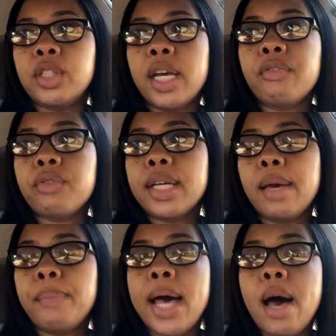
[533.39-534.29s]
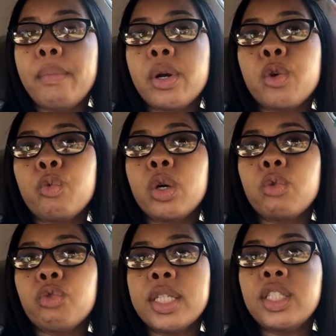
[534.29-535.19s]
Jeffrey and Palmer were
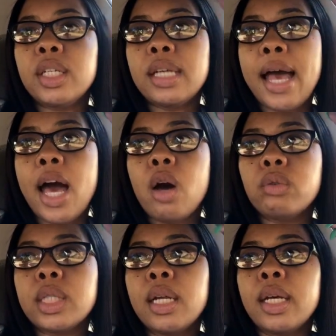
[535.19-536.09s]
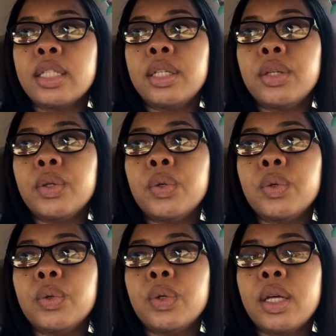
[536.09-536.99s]
reaching out
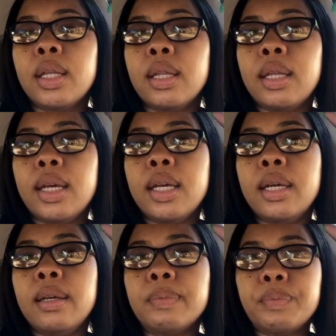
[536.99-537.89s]
to the